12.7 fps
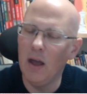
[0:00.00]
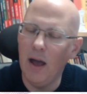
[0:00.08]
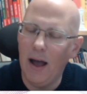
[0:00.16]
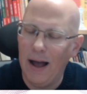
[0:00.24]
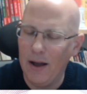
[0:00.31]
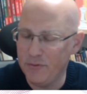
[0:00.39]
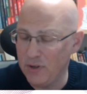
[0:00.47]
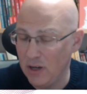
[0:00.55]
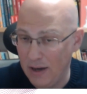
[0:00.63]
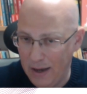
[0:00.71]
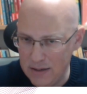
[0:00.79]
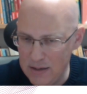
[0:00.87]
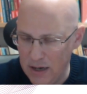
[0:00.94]
after
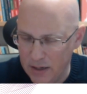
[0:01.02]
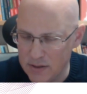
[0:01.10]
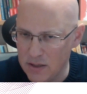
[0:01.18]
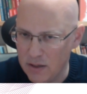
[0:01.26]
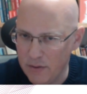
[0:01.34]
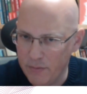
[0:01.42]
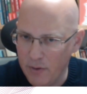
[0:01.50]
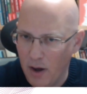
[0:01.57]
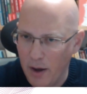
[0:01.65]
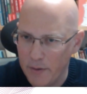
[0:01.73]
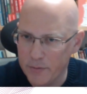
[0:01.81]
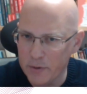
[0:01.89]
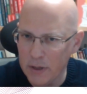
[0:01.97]
knight takes e5.
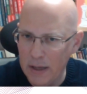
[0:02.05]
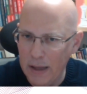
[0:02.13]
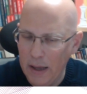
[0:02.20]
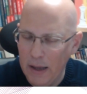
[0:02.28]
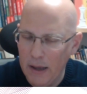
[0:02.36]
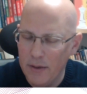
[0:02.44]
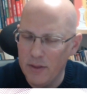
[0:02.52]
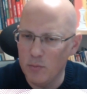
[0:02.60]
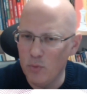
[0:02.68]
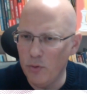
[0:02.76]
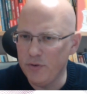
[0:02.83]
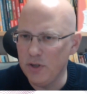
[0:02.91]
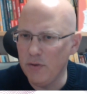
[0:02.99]
The
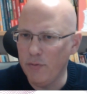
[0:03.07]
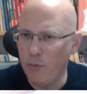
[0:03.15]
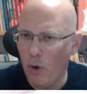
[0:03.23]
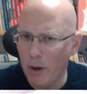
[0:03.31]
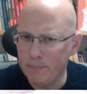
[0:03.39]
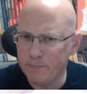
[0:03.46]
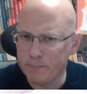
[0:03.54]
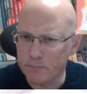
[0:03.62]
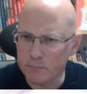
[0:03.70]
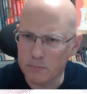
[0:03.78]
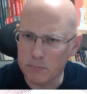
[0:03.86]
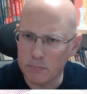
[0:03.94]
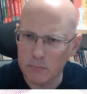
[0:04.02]
move d4
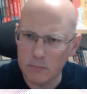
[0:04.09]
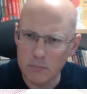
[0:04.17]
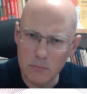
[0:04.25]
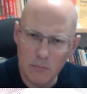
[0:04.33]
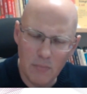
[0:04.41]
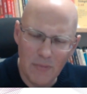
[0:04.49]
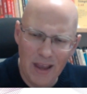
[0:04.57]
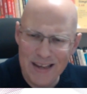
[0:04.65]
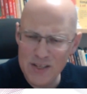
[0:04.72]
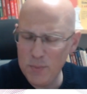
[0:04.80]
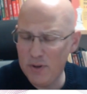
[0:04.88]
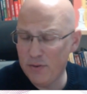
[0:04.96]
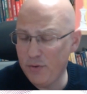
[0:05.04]
has
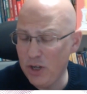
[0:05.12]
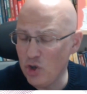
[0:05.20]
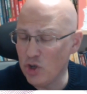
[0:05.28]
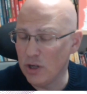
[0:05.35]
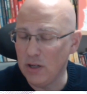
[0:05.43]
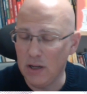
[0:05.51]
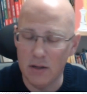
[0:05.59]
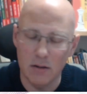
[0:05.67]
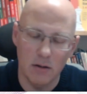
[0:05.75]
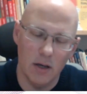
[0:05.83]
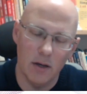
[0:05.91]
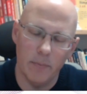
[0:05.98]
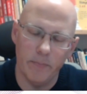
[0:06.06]
been featured
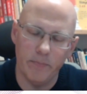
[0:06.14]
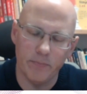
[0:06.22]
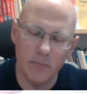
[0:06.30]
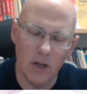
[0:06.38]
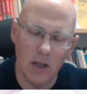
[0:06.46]
in